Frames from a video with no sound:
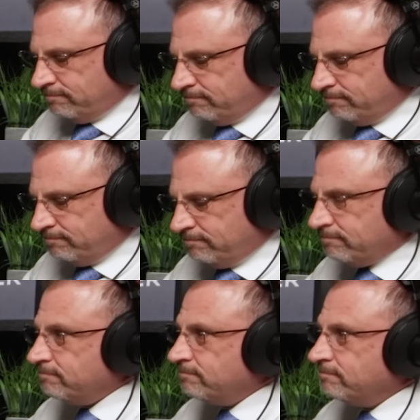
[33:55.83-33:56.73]

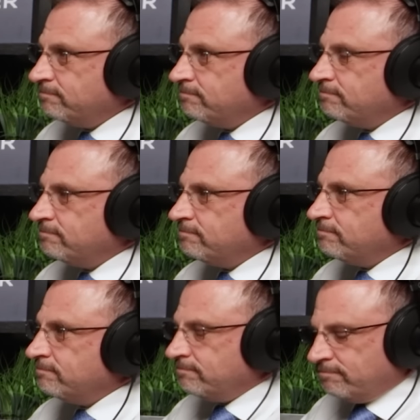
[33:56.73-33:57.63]

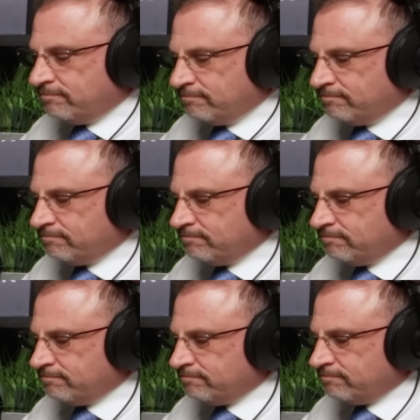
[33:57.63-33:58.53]

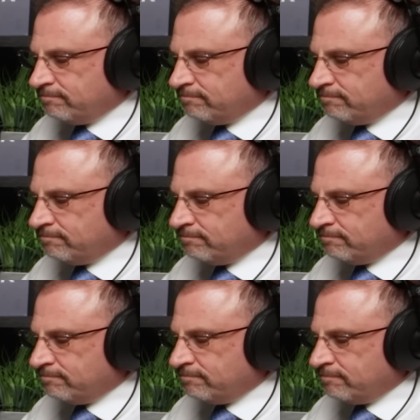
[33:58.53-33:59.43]

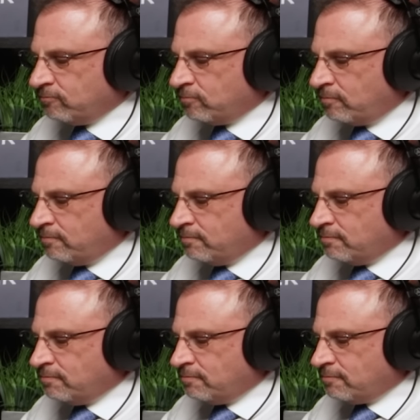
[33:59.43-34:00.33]

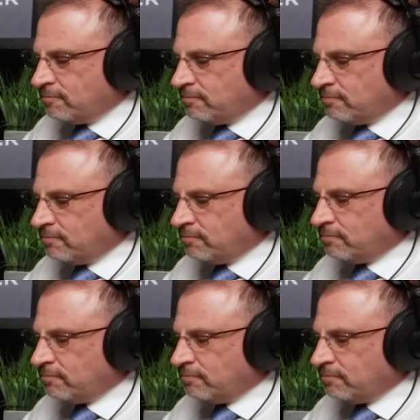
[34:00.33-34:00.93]
(silent)